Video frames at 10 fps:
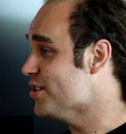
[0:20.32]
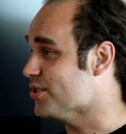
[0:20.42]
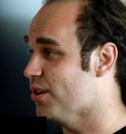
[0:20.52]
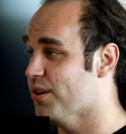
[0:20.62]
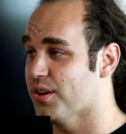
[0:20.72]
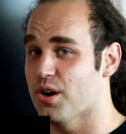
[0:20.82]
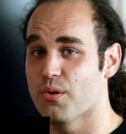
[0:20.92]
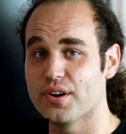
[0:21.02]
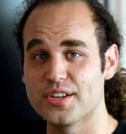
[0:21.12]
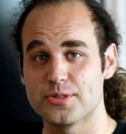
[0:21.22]
Started a
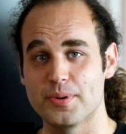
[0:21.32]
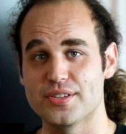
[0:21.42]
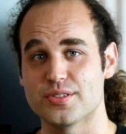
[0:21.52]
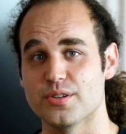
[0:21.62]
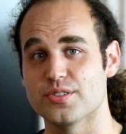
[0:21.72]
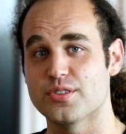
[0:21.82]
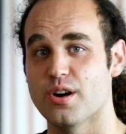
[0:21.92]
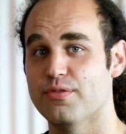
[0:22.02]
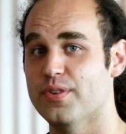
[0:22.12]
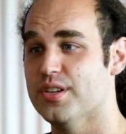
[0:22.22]
co-working space called
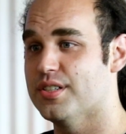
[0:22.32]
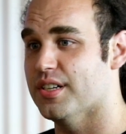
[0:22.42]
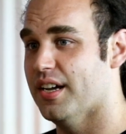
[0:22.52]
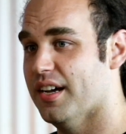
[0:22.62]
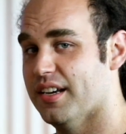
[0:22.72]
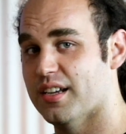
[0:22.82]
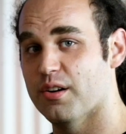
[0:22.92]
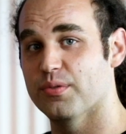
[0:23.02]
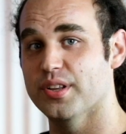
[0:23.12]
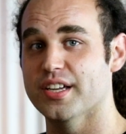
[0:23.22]
Starfish and
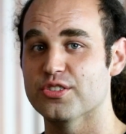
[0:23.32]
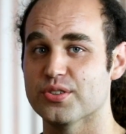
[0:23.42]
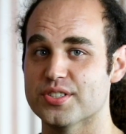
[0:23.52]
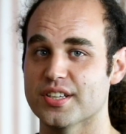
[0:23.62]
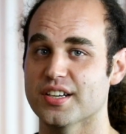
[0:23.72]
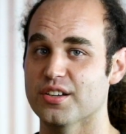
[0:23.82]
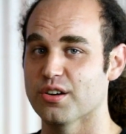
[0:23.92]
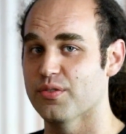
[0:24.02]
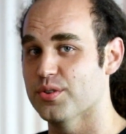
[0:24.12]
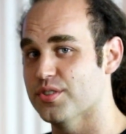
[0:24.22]
got really interested in
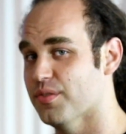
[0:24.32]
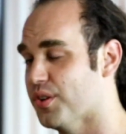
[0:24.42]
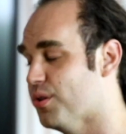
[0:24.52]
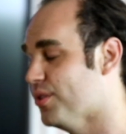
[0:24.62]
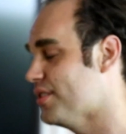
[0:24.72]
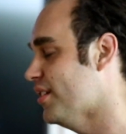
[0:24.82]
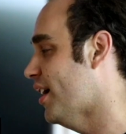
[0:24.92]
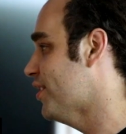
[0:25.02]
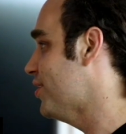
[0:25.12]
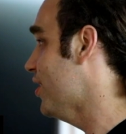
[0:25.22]
Nervos over the course of the
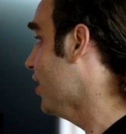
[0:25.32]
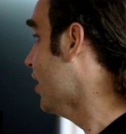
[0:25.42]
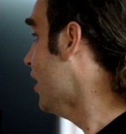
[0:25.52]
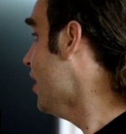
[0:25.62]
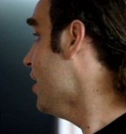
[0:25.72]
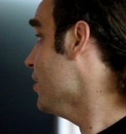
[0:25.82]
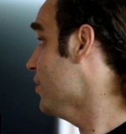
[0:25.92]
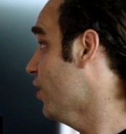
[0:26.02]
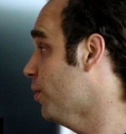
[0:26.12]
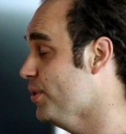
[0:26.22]
last year.
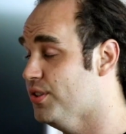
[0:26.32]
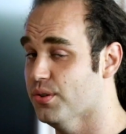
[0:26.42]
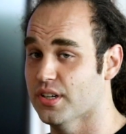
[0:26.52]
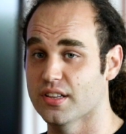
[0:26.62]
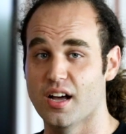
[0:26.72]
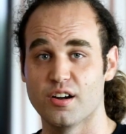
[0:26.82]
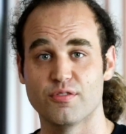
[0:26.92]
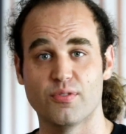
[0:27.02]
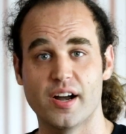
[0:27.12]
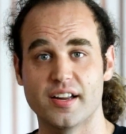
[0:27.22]
So I've been doing a lot
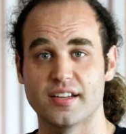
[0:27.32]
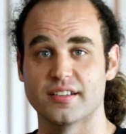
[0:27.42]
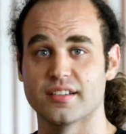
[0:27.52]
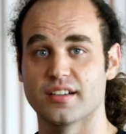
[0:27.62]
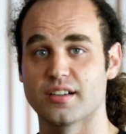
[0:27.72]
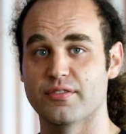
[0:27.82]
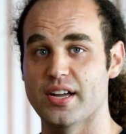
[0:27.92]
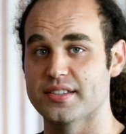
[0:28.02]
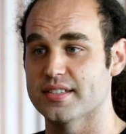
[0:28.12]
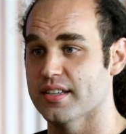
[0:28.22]
of writing,
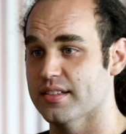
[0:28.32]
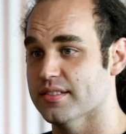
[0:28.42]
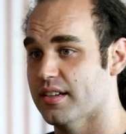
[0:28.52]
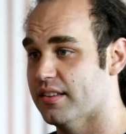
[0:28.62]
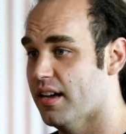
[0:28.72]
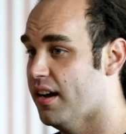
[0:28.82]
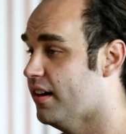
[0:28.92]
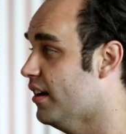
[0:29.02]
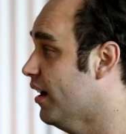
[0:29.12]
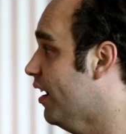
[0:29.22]
events, things like that.
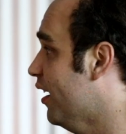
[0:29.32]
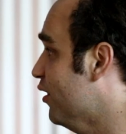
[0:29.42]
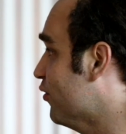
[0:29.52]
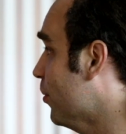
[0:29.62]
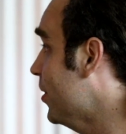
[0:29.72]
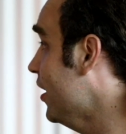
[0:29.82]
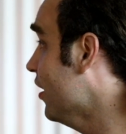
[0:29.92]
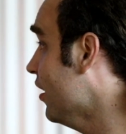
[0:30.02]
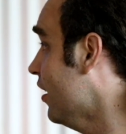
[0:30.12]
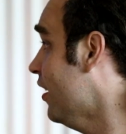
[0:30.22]
And from
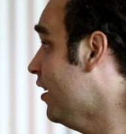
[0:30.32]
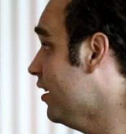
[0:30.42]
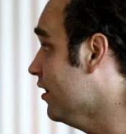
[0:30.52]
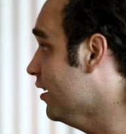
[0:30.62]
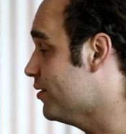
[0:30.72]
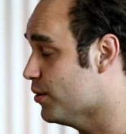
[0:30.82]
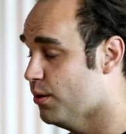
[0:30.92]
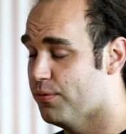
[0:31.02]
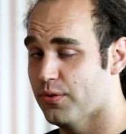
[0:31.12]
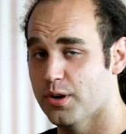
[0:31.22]
here, let's
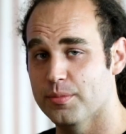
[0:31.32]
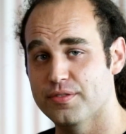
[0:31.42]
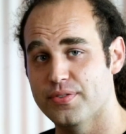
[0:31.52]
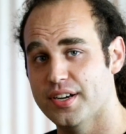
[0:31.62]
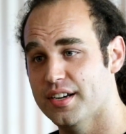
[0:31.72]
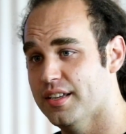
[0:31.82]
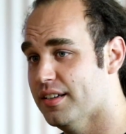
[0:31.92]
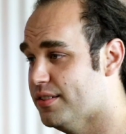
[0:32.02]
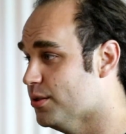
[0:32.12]
go from infinity